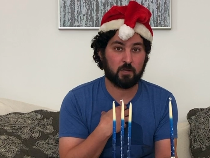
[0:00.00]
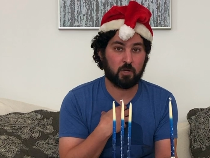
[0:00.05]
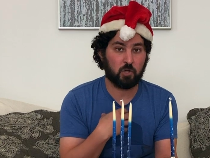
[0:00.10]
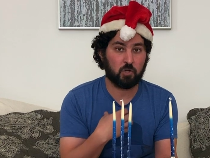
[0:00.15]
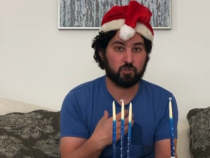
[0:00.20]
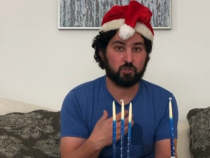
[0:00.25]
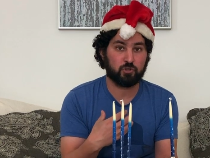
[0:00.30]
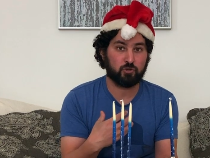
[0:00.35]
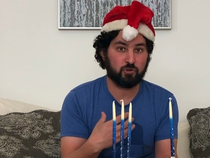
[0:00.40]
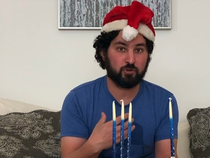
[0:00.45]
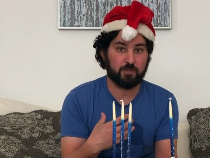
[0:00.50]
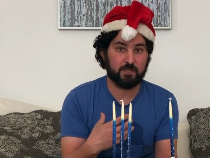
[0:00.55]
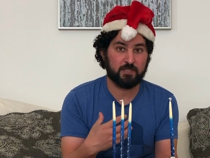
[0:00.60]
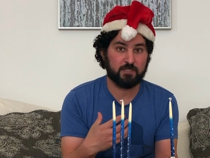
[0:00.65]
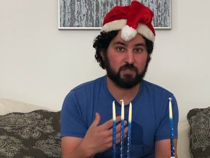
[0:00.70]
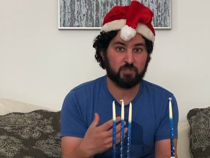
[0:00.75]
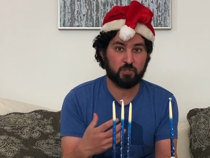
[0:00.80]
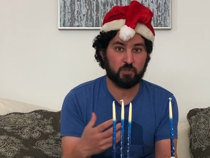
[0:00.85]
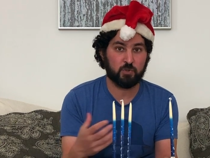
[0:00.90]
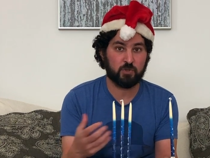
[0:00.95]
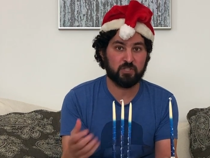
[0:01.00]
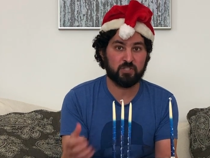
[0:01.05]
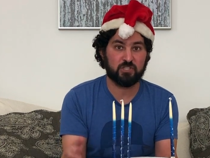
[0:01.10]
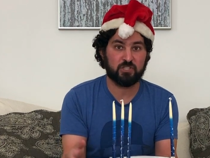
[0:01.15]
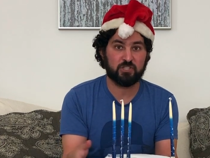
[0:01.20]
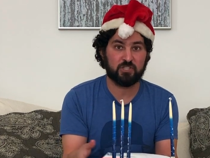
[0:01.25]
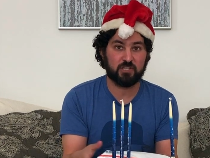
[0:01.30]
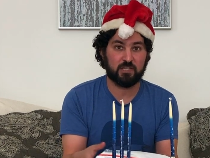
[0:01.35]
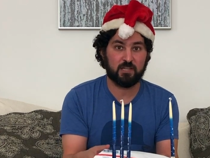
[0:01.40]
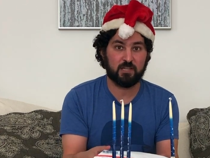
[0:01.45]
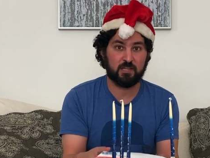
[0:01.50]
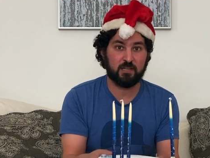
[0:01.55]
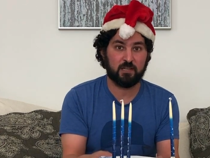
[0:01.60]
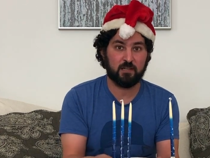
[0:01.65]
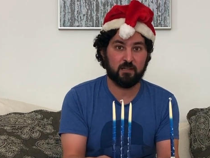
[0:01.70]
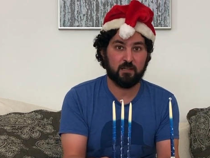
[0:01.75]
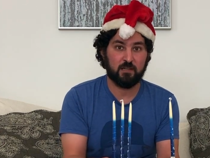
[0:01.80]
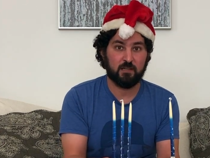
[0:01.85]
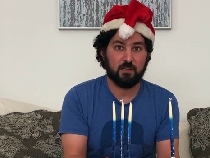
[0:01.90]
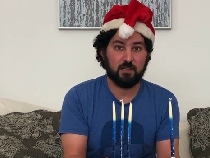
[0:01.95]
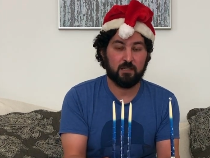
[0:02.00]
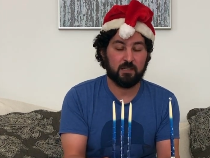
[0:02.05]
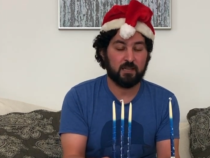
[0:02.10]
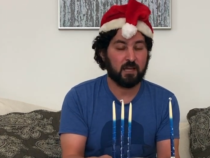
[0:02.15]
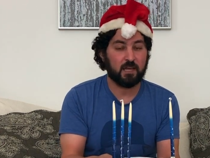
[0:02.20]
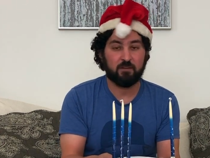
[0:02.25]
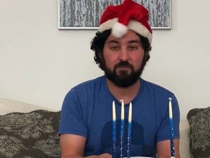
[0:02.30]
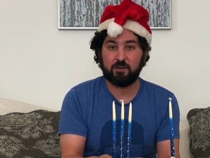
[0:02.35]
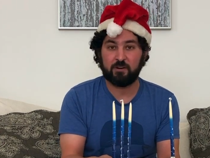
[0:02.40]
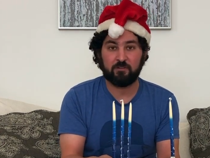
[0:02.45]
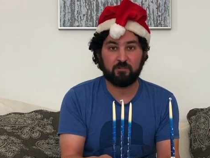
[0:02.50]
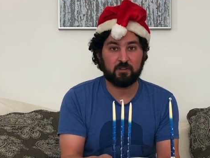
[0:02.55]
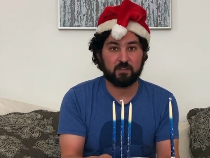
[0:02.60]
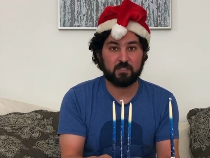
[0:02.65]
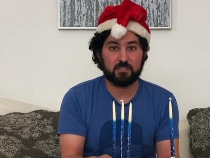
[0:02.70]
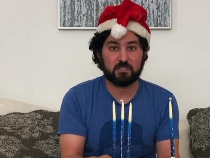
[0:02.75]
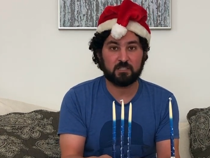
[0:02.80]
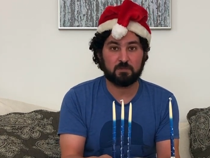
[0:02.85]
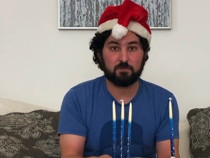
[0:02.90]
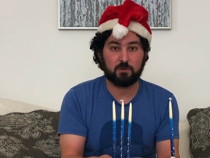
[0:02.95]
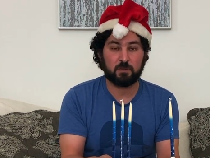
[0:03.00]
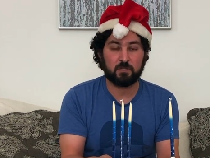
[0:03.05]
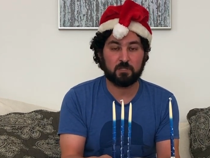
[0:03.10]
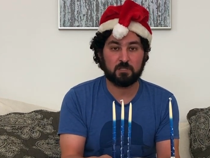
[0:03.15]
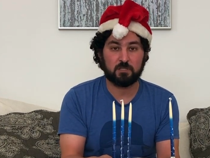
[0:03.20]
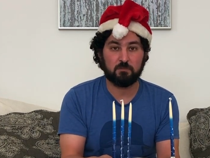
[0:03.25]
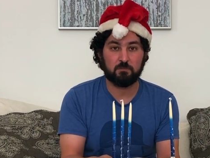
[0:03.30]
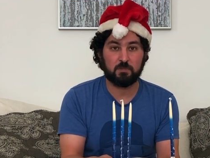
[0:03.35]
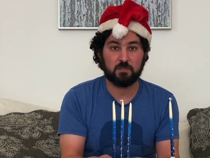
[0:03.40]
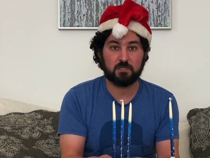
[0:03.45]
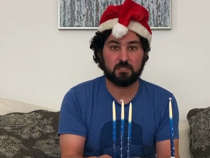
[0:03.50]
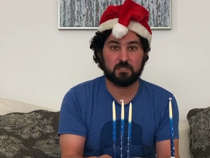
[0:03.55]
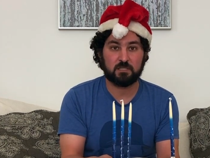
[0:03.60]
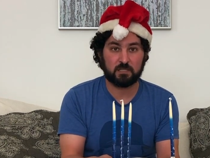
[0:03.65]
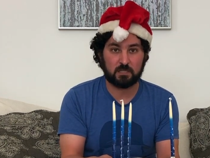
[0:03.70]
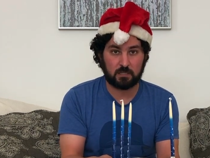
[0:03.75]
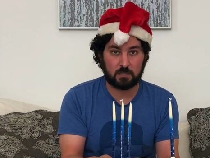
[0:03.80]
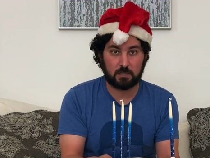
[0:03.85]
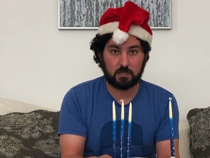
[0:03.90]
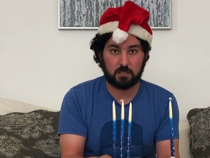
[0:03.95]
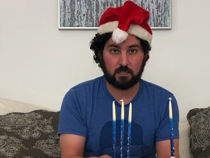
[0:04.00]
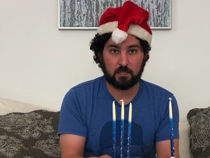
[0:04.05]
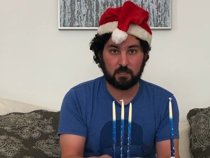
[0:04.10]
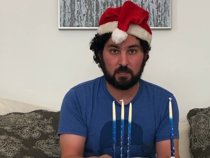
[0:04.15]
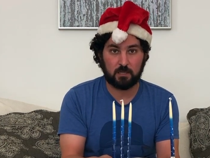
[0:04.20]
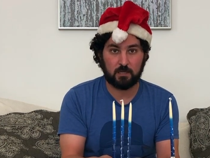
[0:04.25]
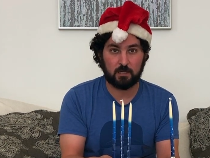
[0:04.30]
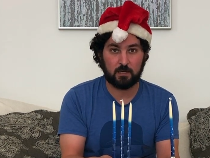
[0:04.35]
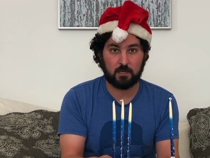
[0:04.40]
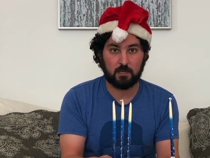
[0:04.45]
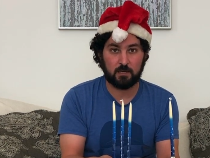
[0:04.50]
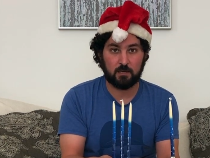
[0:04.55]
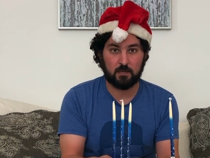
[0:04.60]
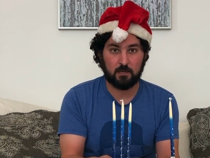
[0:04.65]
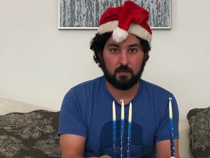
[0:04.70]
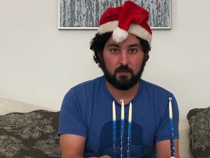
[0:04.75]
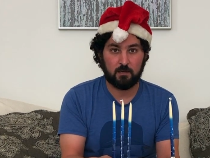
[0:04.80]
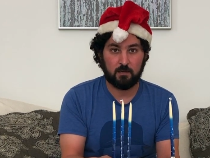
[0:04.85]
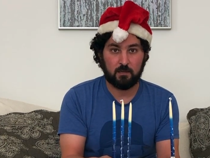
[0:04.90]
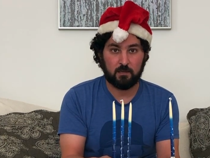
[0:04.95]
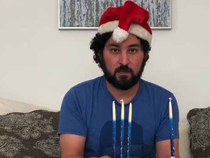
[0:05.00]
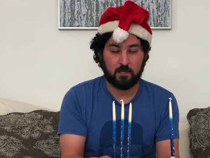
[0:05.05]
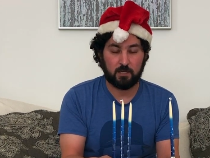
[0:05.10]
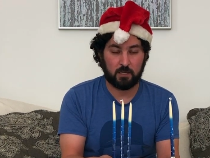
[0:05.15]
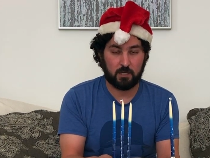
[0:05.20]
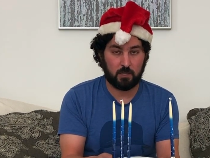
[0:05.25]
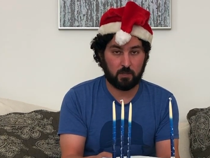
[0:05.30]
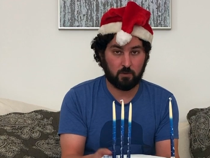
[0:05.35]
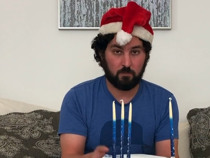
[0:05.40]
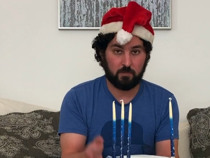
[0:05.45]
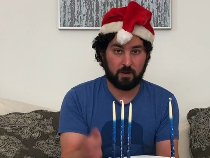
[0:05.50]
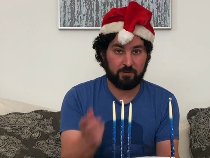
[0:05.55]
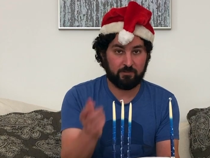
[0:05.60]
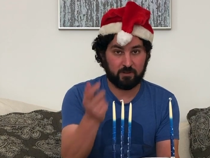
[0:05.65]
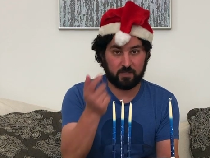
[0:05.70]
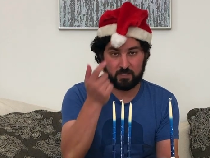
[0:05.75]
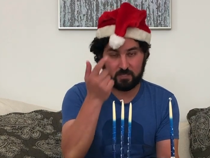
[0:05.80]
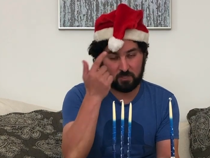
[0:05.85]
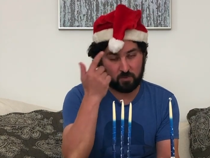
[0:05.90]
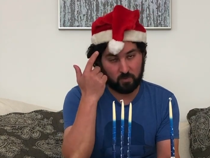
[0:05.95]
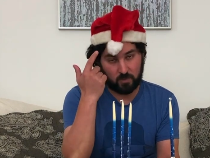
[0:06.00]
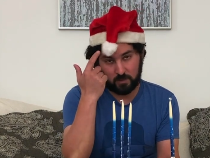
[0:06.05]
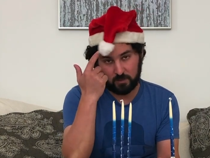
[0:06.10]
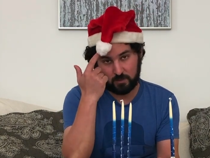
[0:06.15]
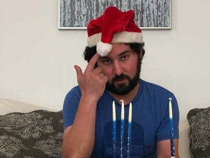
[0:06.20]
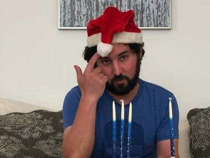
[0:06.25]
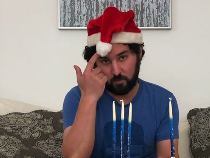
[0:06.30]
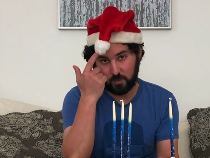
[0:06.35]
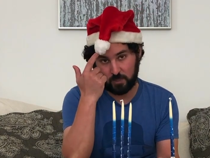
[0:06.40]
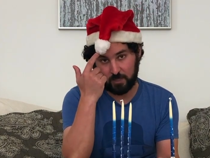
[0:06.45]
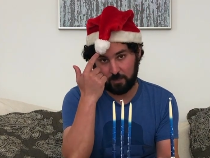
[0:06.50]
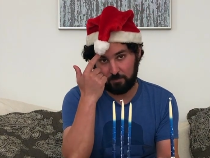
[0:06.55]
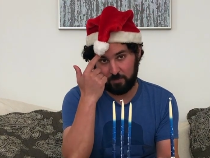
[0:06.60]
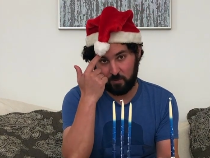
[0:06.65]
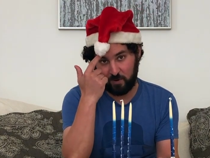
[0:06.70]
culturally Jewish, not a very religious person, but still, you know, my religion wouldn't let me